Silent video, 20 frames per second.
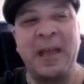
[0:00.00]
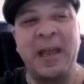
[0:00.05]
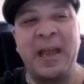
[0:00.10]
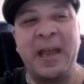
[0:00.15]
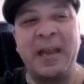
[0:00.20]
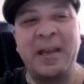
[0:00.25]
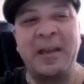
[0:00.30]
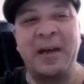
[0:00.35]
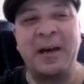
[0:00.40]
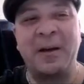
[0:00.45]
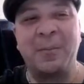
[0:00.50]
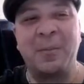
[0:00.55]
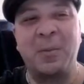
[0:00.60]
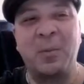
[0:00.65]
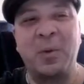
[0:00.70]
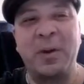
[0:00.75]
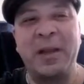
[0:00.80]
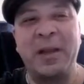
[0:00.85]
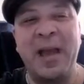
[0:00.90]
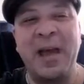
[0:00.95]
And
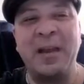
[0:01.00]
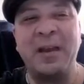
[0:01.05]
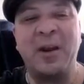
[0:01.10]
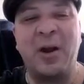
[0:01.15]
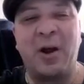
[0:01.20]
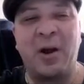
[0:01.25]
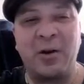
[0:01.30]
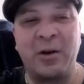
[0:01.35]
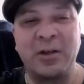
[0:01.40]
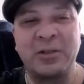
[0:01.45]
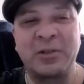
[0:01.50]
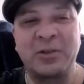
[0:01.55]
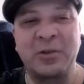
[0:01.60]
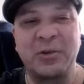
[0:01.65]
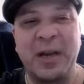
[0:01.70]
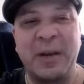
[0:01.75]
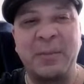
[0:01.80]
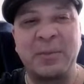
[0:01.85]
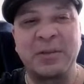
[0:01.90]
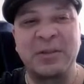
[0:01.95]
we had an artist. Her
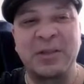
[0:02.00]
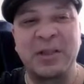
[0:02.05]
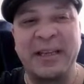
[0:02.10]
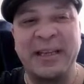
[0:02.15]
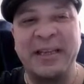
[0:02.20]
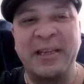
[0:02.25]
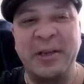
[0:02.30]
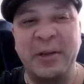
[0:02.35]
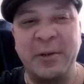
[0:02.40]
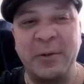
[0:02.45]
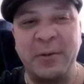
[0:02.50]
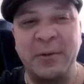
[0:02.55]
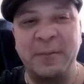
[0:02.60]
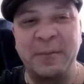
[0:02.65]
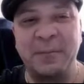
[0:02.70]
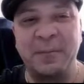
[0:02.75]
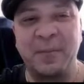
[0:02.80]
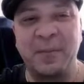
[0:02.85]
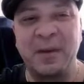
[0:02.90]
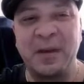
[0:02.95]
name was Lee
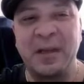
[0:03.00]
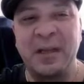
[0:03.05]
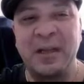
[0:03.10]
Newton,